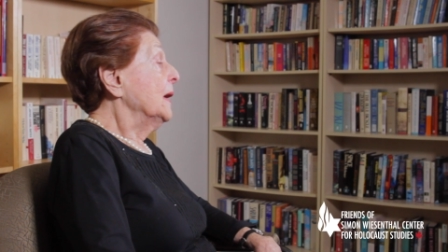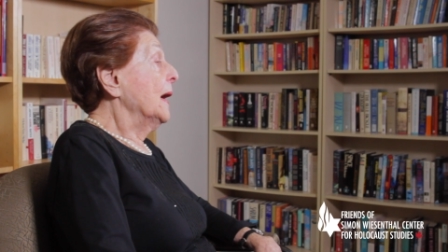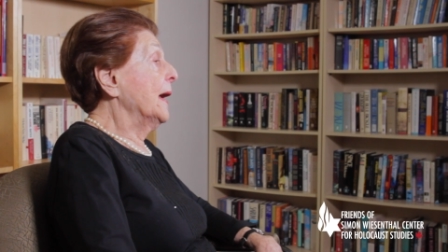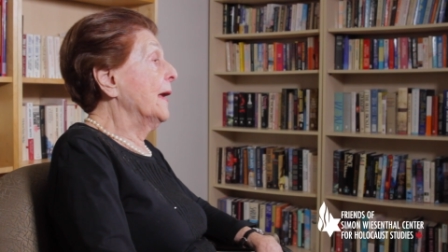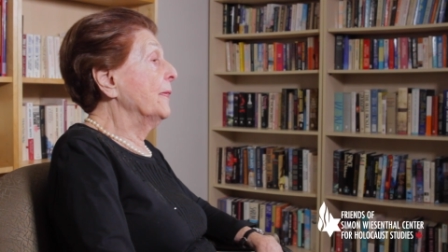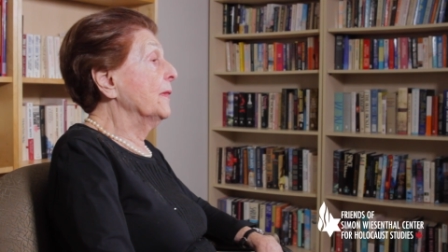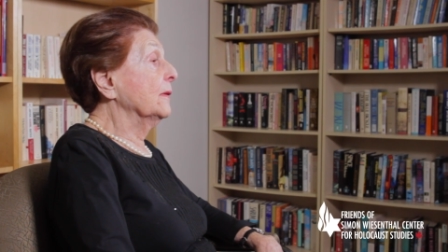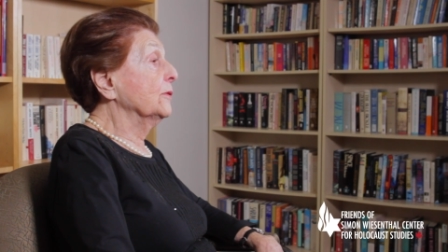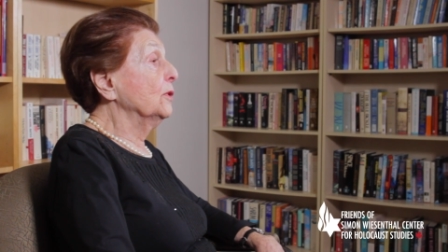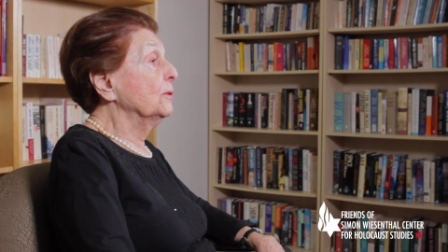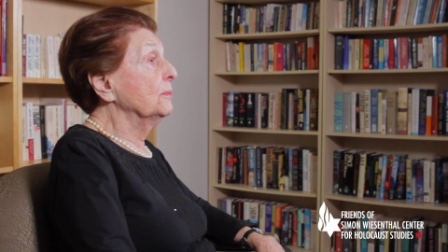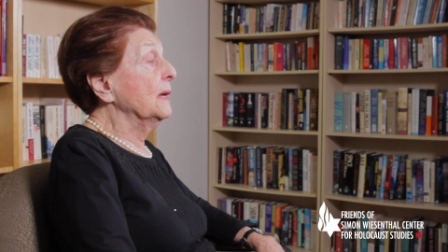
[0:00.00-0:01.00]
And
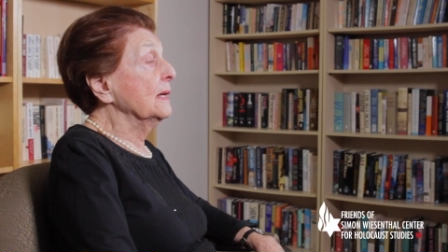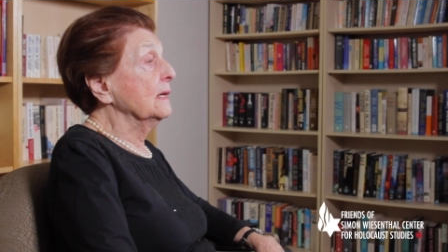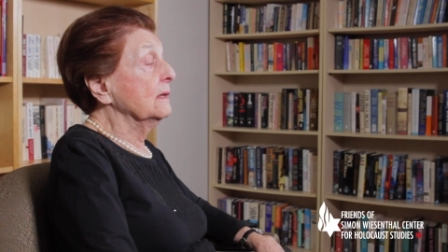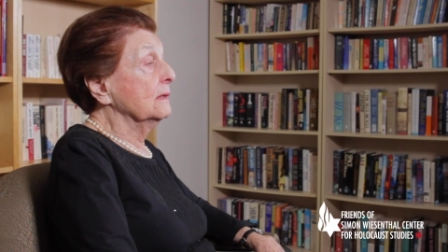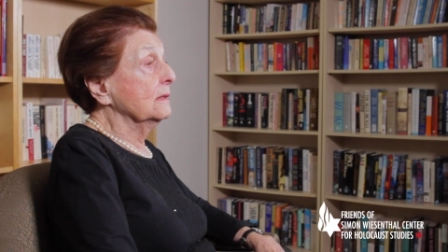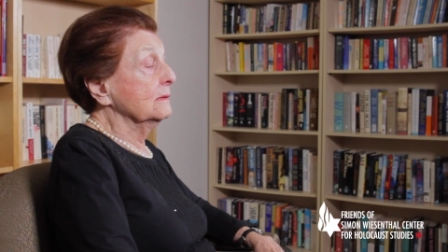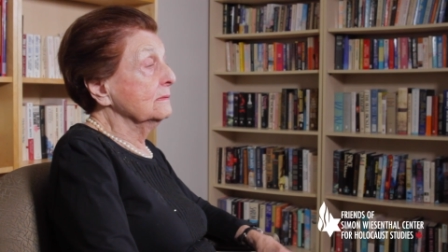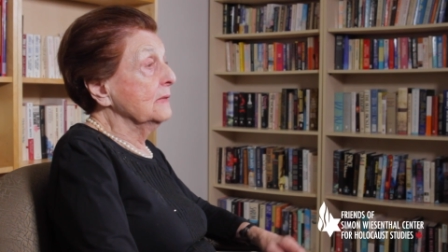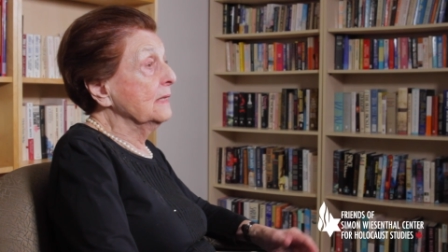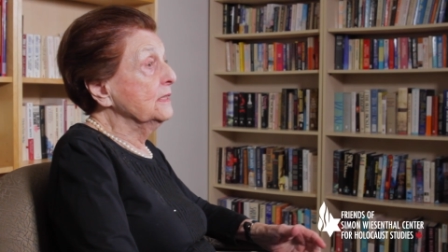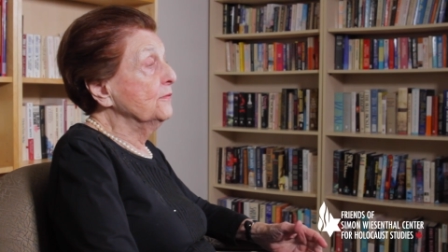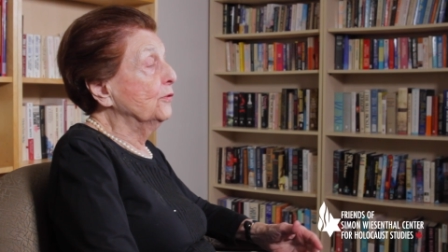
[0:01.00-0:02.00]
so by
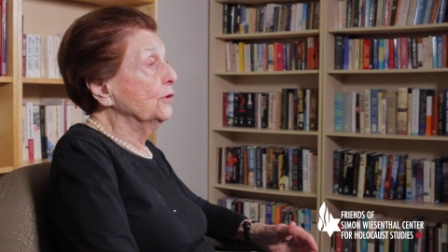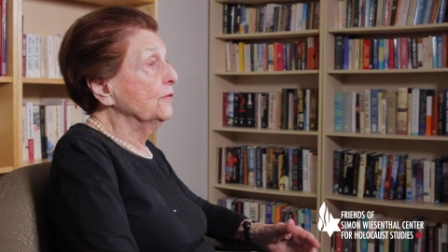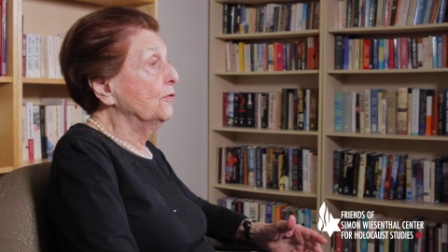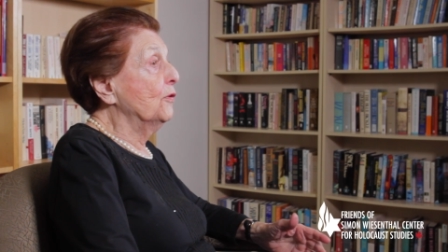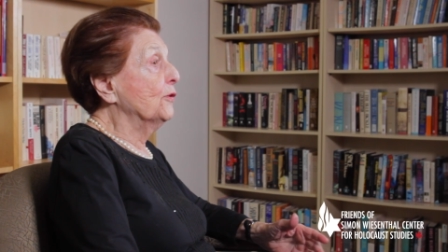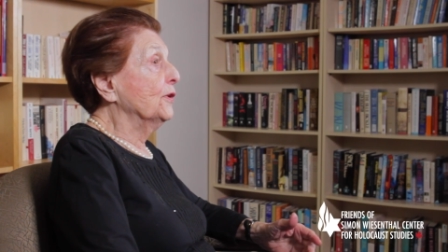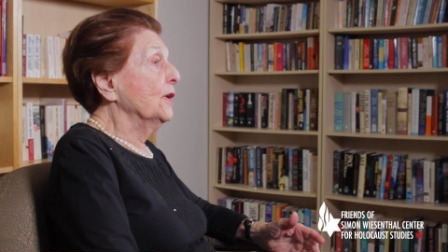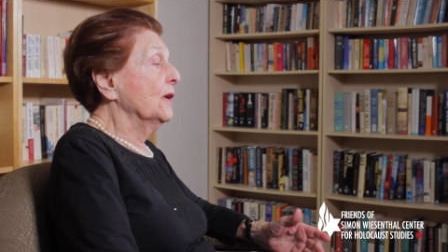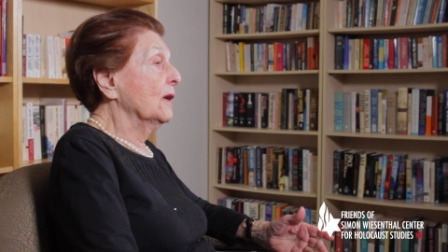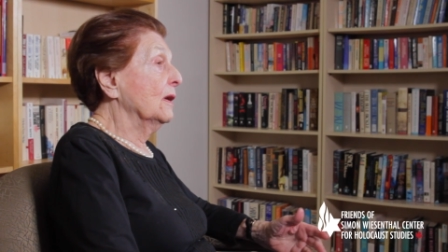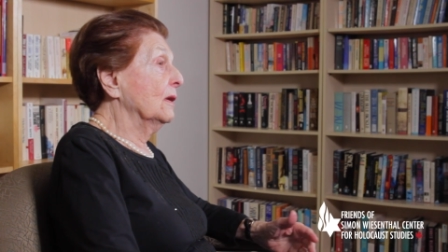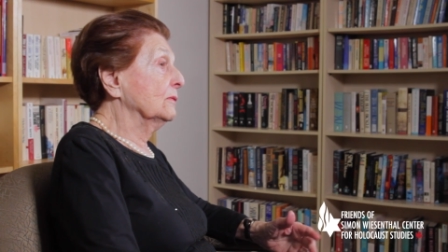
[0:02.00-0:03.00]
1944,
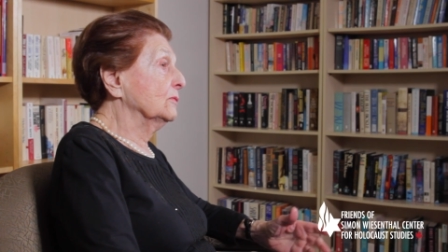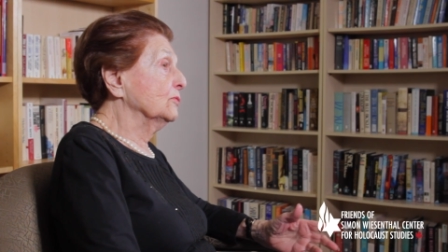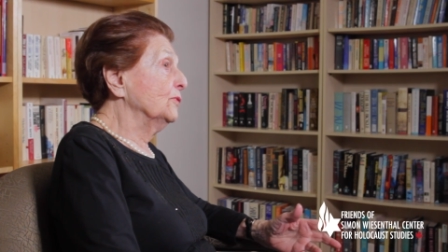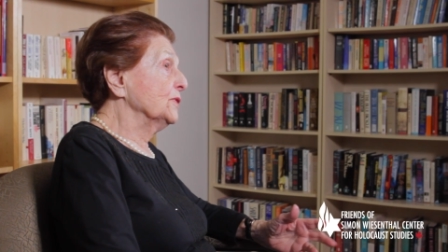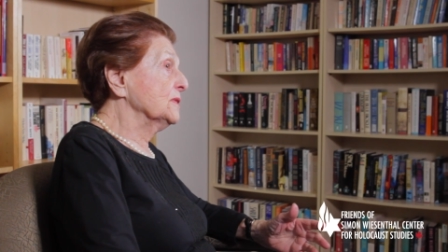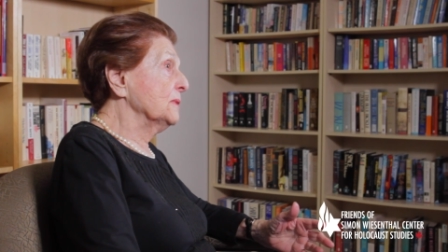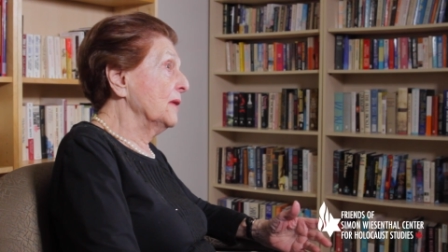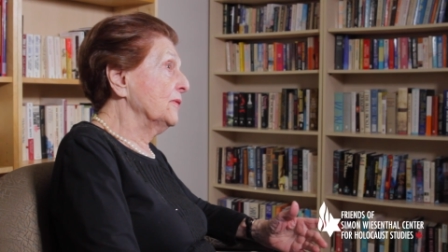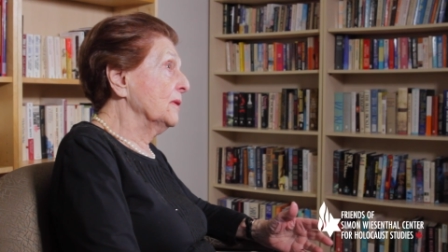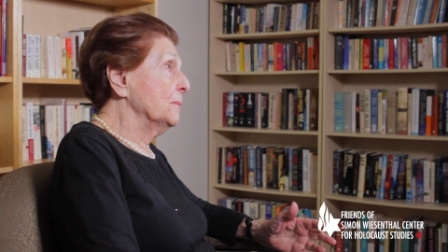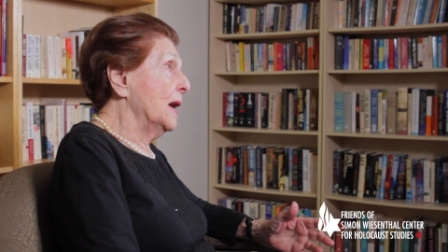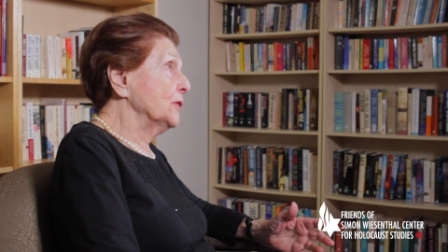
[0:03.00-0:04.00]
towards I
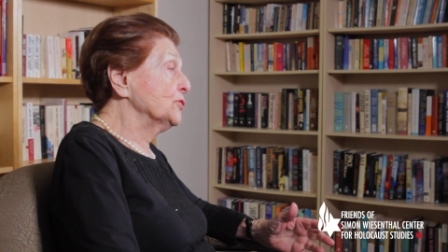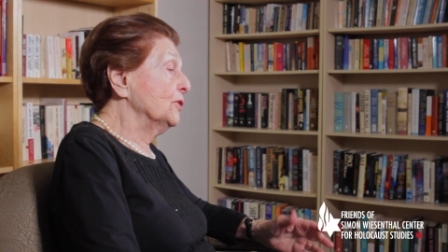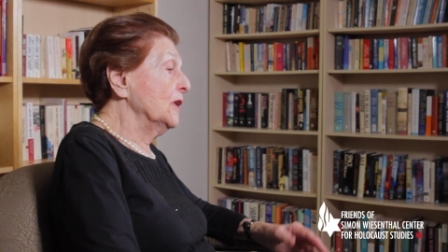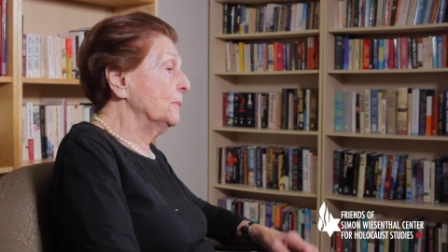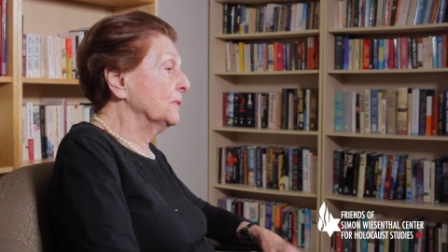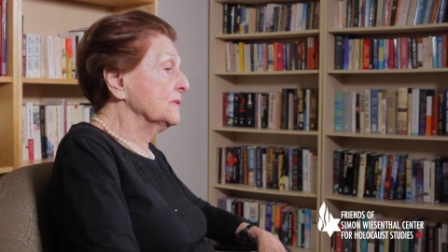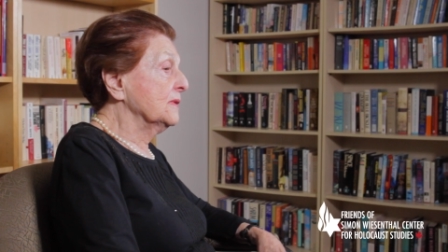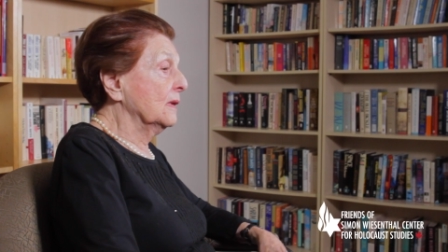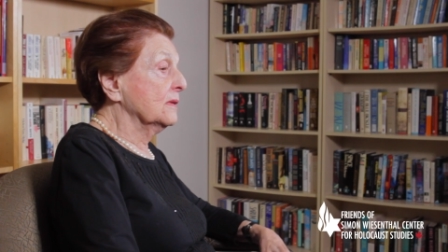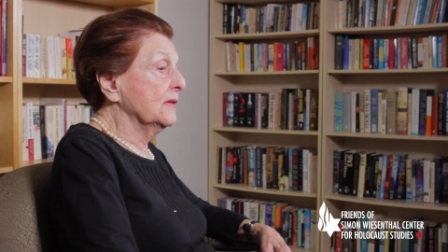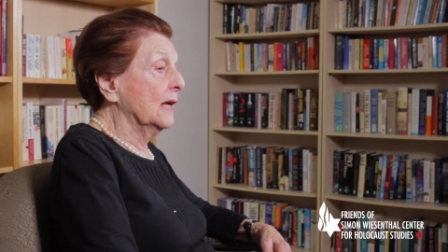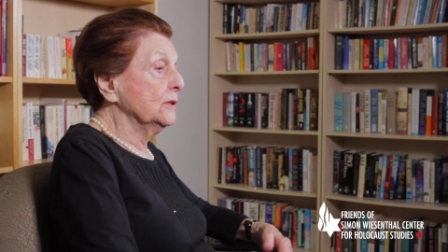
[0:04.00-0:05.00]
think March or April,
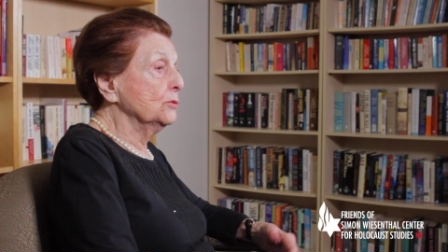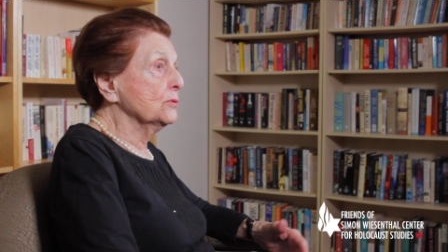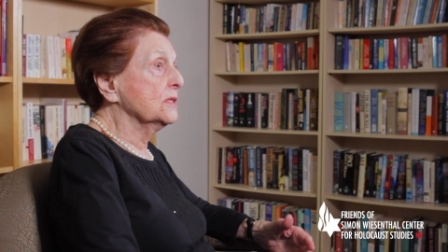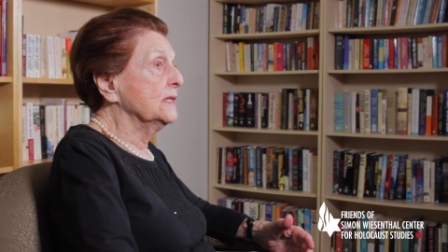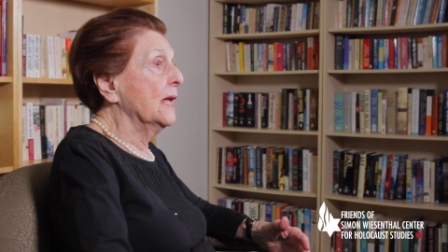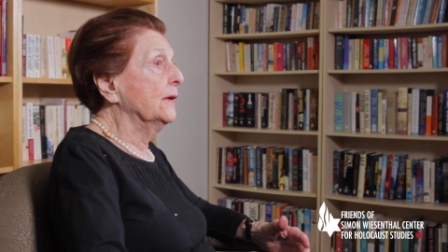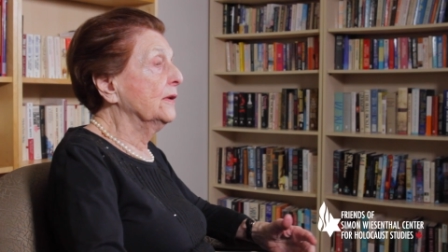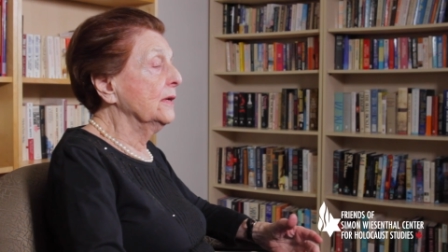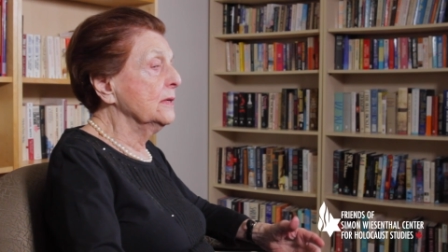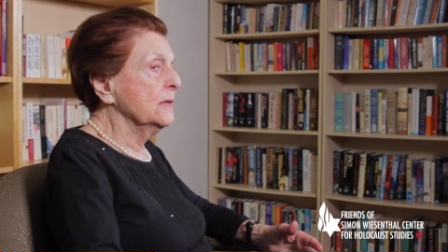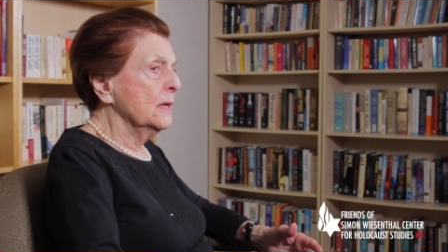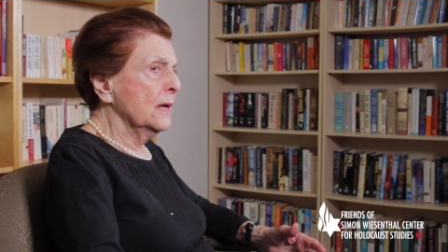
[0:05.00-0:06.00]
started to stagger in